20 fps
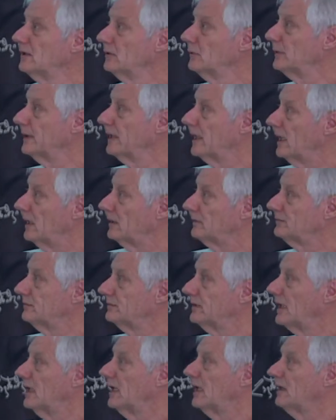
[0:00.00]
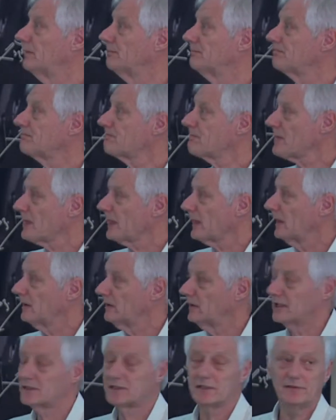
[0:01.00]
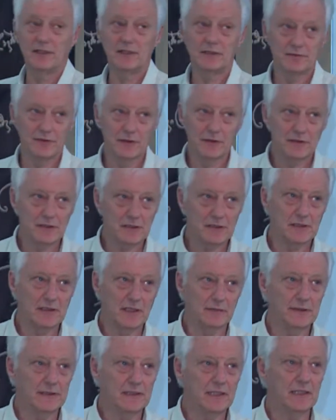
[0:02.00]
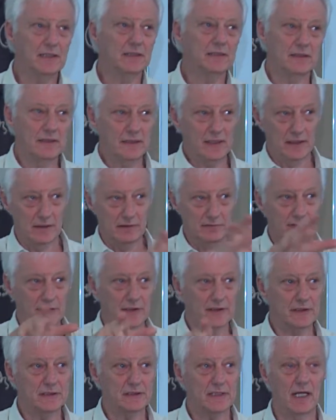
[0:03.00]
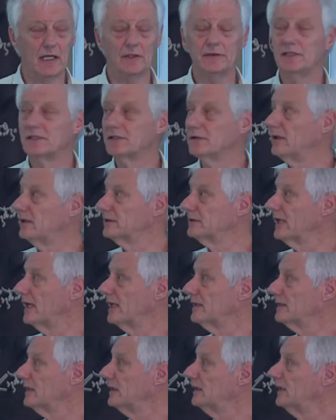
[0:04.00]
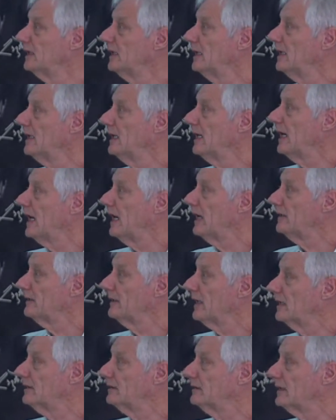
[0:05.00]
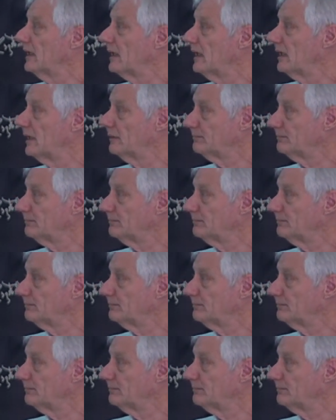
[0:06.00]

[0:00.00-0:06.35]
We have lots of interviews that we did in various counties around Kenya, and then